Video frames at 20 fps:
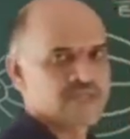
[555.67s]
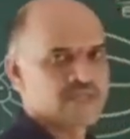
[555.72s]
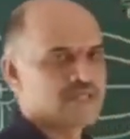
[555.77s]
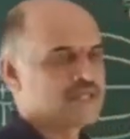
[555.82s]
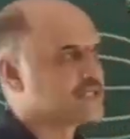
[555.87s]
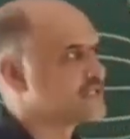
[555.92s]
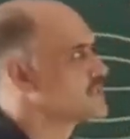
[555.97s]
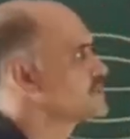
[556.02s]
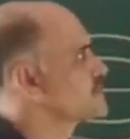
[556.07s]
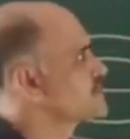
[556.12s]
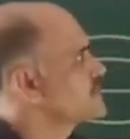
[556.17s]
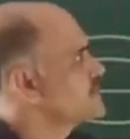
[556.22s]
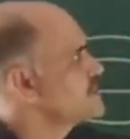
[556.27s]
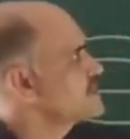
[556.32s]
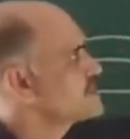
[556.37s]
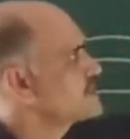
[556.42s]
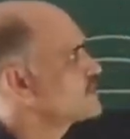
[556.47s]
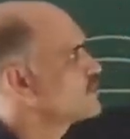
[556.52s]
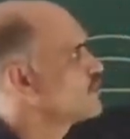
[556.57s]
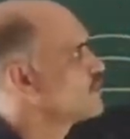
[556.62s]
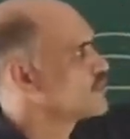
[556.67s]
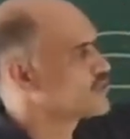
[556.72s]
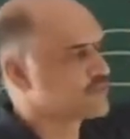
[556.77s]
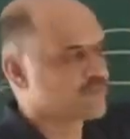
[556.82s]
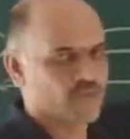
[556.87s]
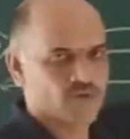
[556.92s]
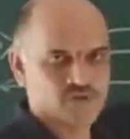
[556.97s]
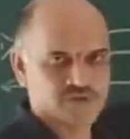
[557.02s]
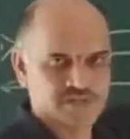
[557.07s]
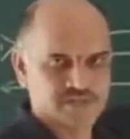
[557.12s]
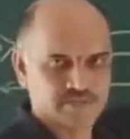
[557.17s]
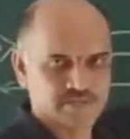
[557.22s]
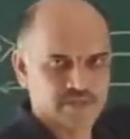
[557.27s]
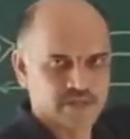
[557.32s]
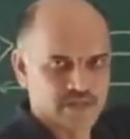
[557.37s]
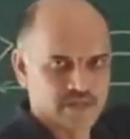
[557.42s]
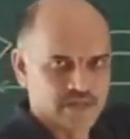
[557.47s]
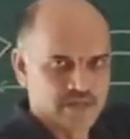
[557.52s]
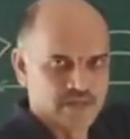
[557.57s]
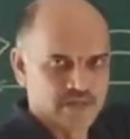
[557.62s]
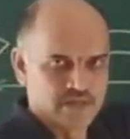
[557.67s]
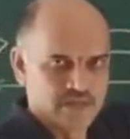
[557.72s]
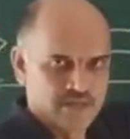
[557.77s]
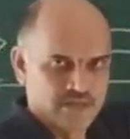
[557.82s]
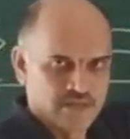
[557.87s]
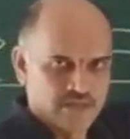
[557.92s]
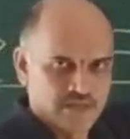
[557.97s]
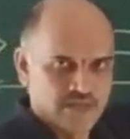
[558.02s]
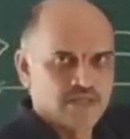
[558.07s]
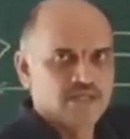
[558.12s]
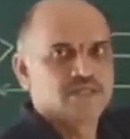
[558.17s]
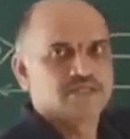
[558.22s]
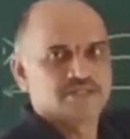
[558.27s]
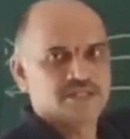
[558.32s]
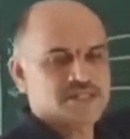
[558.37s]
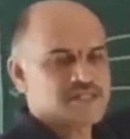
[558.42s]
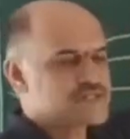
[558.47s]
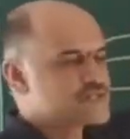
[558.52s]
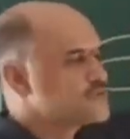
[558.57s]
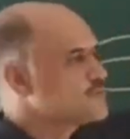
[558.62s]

This is not possible. Just you